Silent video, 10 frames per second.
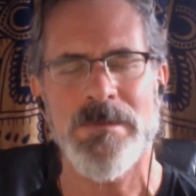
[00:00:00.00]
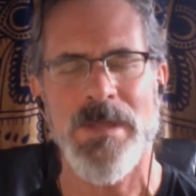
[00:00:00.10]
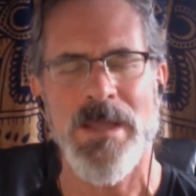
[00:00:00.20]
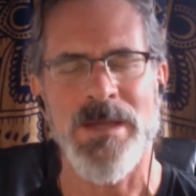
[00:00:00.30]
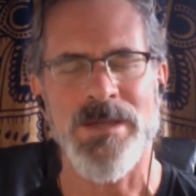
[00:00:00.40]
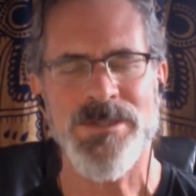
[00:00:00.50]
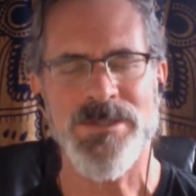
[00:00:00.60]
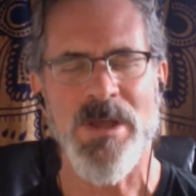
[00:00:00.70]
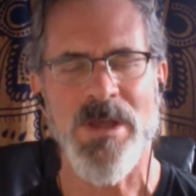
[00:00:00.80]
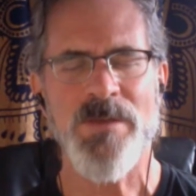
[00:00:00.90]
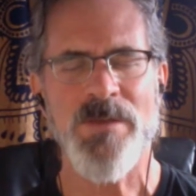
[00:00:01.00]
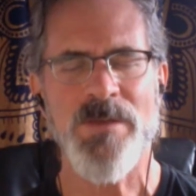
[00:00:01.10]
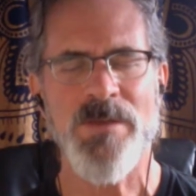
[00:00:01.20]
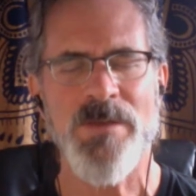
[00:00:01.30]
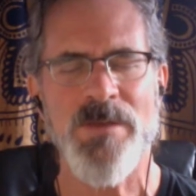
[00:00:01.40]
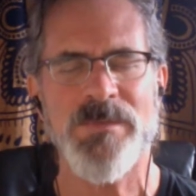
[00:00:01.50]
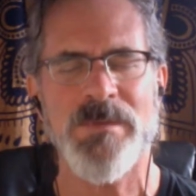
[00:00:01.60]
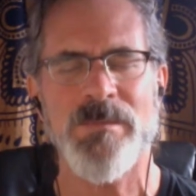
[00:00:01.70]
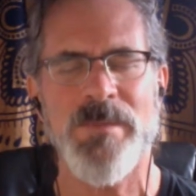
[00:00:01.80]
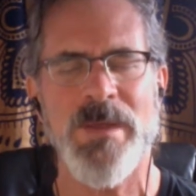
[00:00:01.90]
And a soft
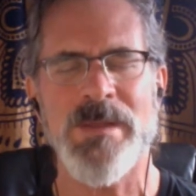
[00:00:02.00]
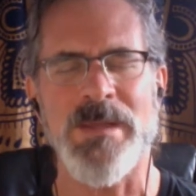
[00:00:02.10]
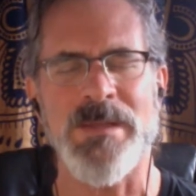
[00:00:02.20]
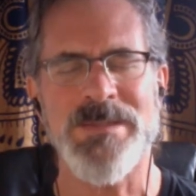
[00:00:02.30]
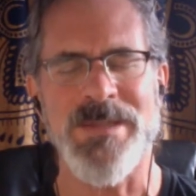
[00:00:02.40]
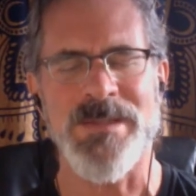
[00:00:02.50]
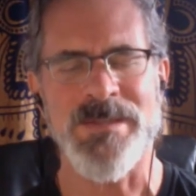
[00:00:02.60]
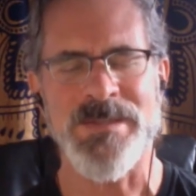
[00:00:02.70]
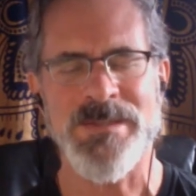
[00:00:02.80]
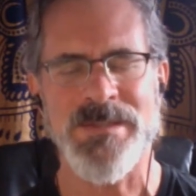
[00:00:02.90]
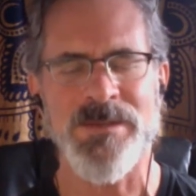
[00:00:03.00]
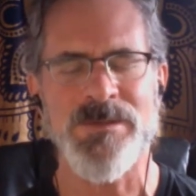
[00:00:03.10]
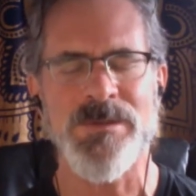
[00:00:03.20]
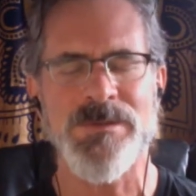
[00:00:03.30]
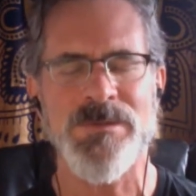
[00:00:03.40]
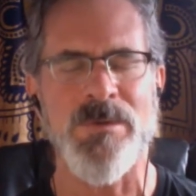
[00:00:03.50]
belly sends a signal